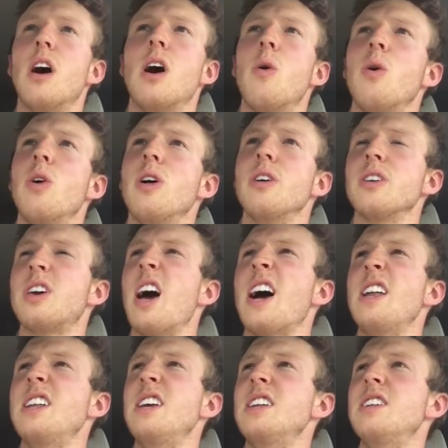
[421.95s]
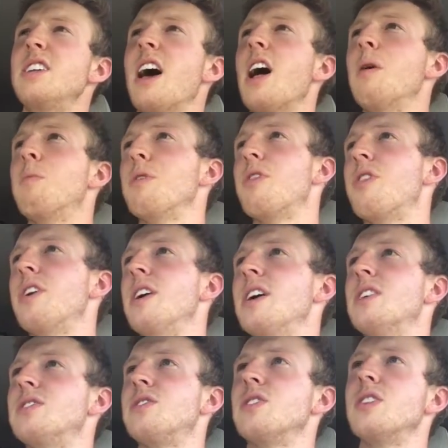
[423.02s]
oh, well, I need help with
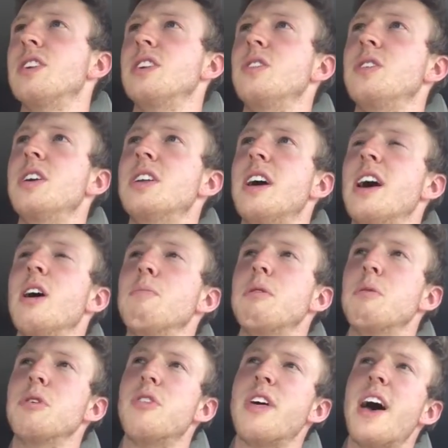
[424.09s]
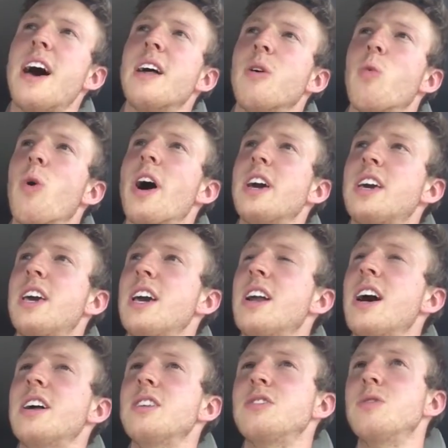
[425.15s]
this, or you need to help me with that, or why
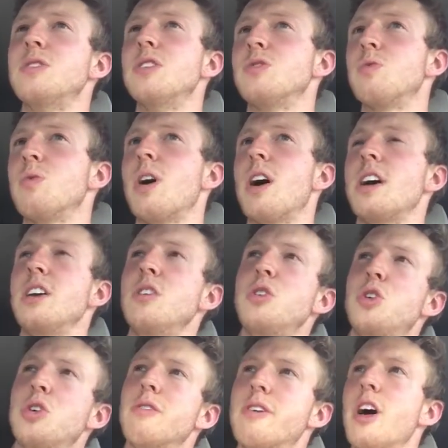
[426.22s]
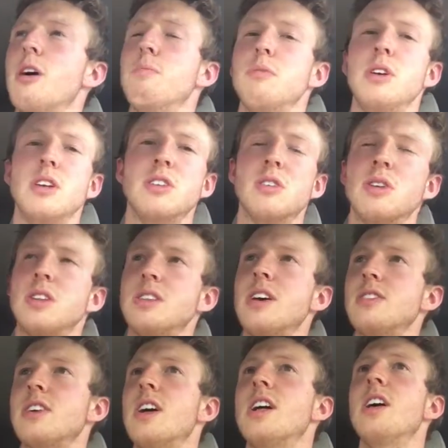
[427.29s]
can't I do this right? You should have helped me during
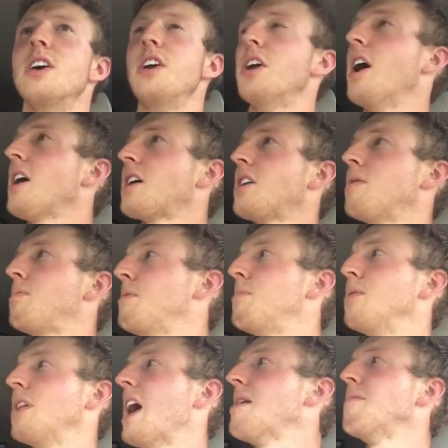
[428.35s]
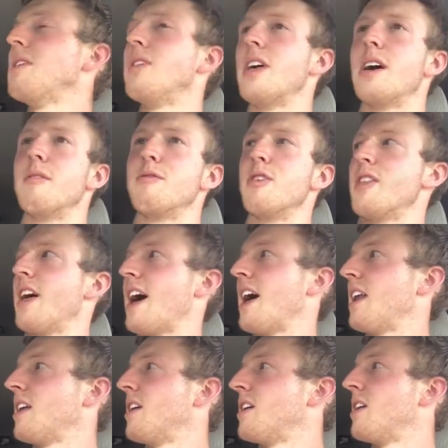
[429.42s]
this. You're not going to be blaming them for that.